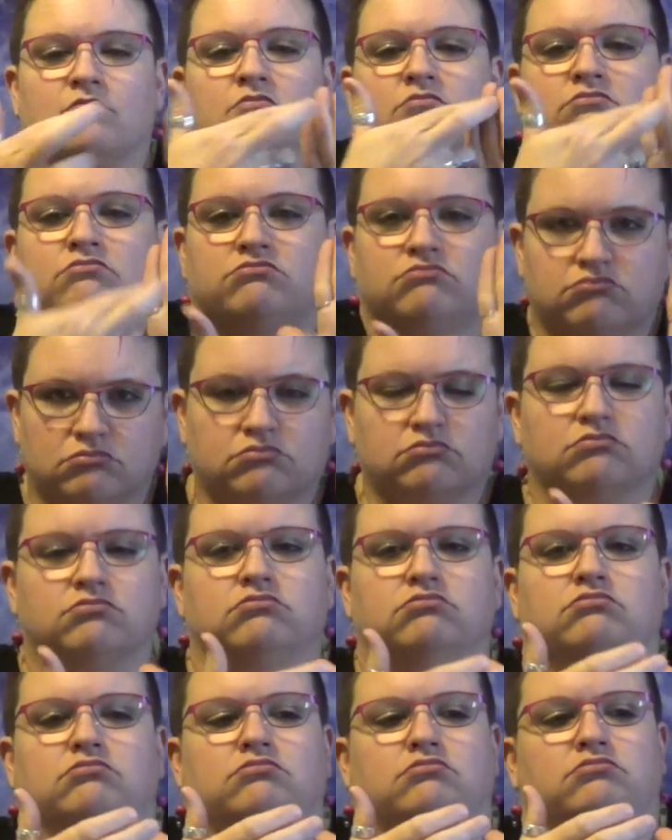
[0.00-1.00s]
Okay, so it
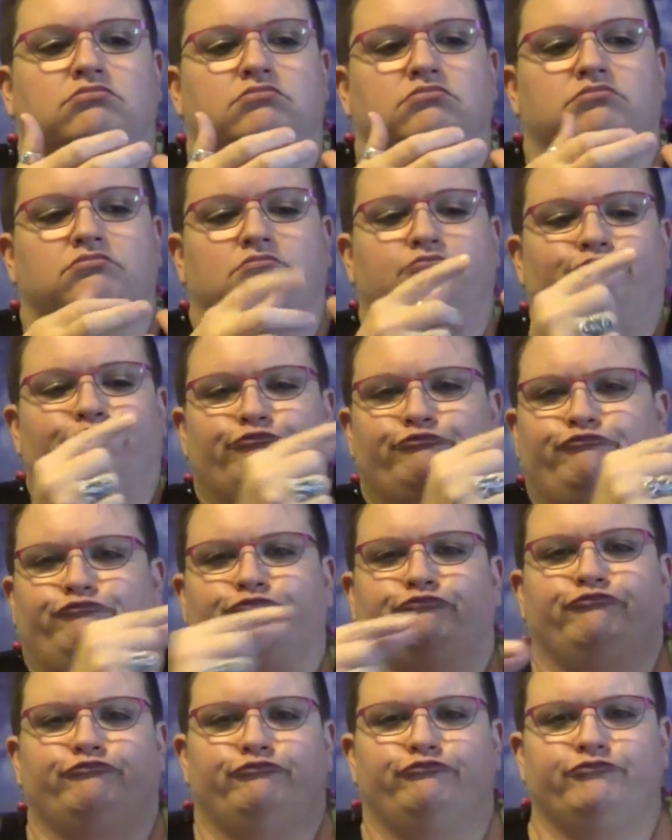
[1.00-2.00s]
has its own rules,
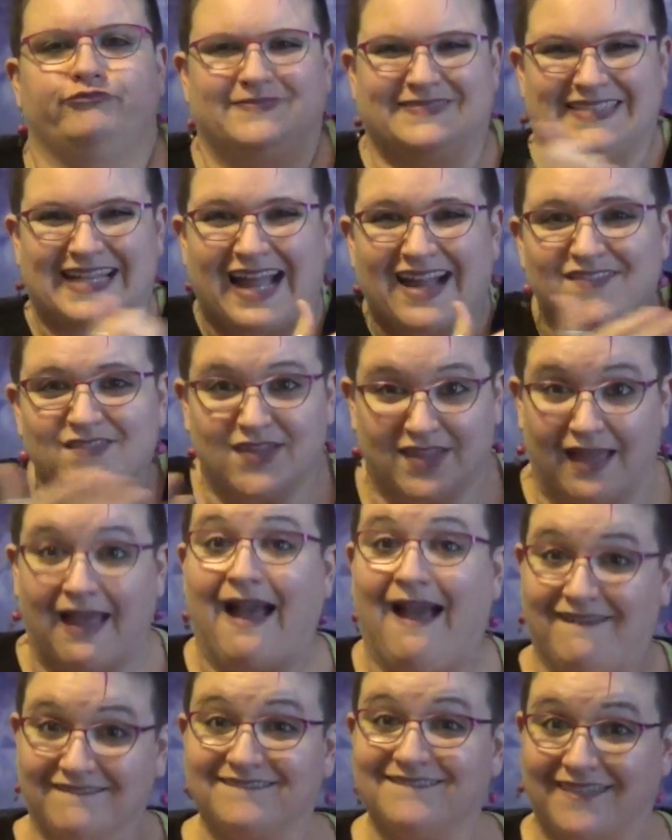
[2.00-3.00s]
pragmatics,
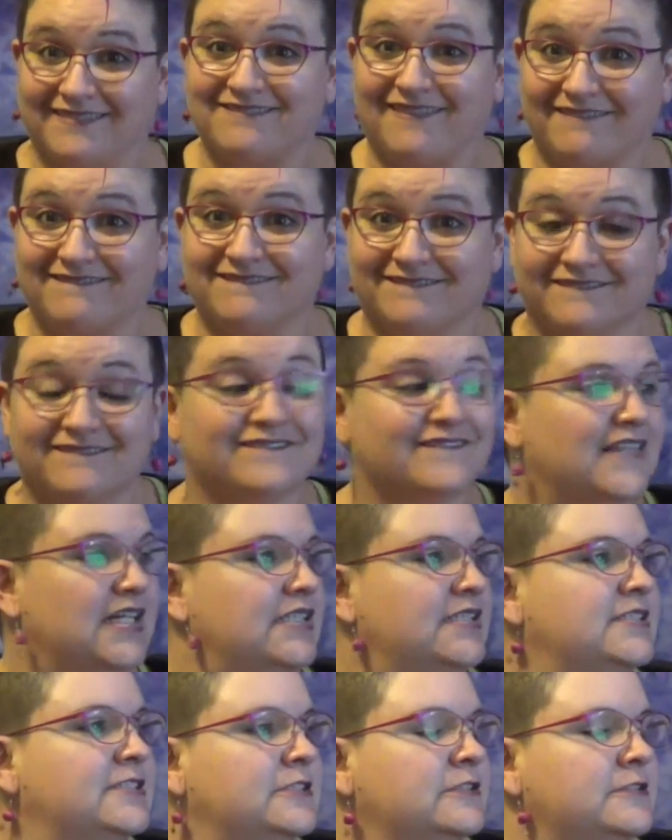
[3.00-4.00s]

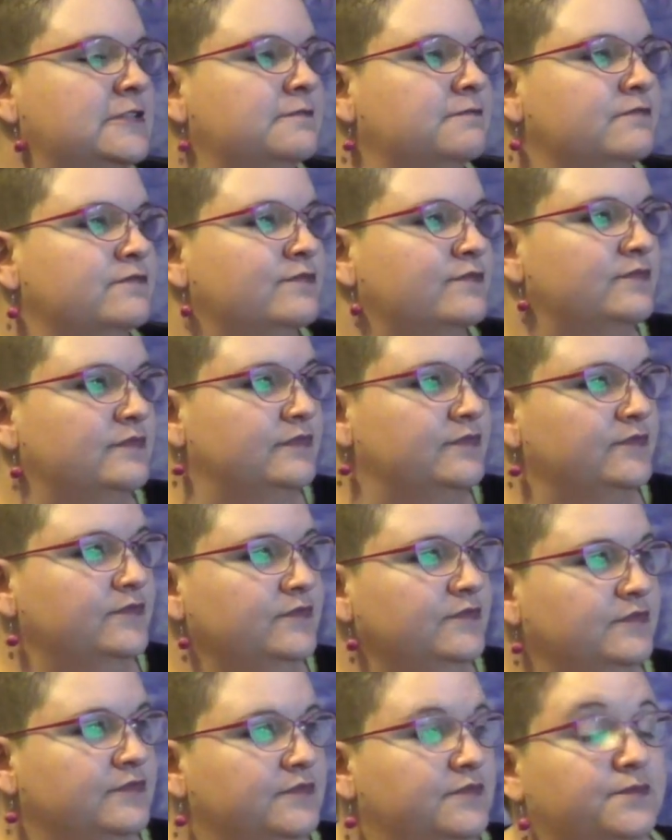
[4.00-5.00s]
syntax.
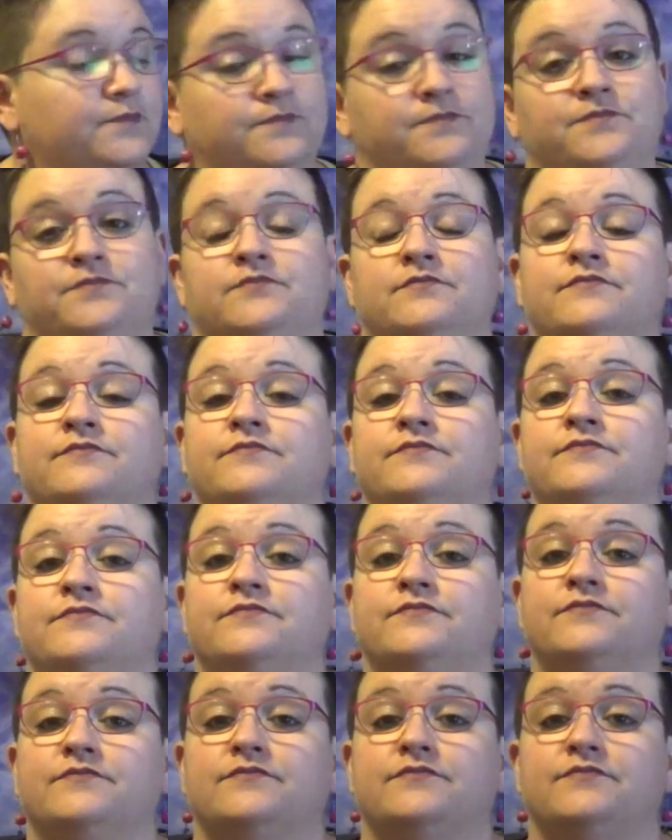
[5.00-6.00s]
ASL has all of that. It's
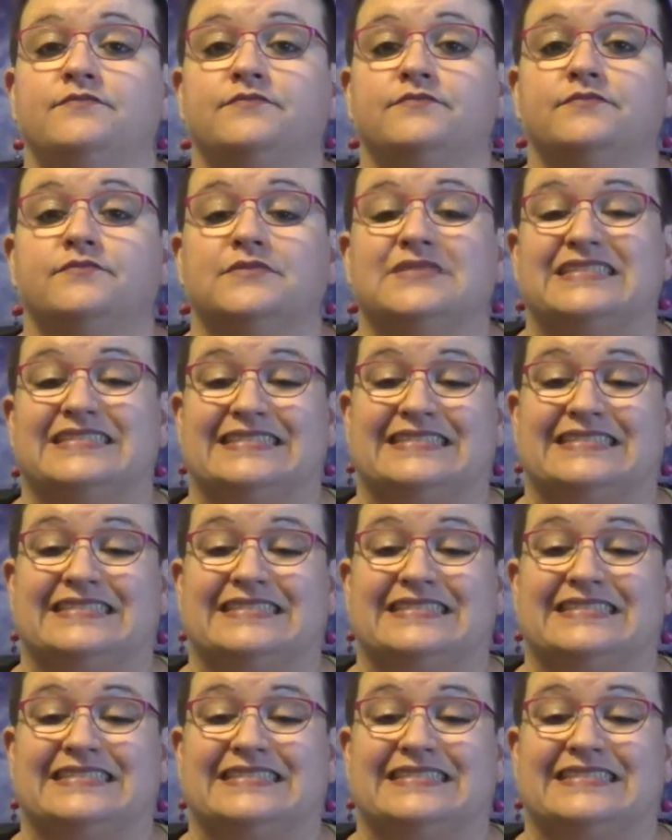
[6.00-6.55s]
all intact.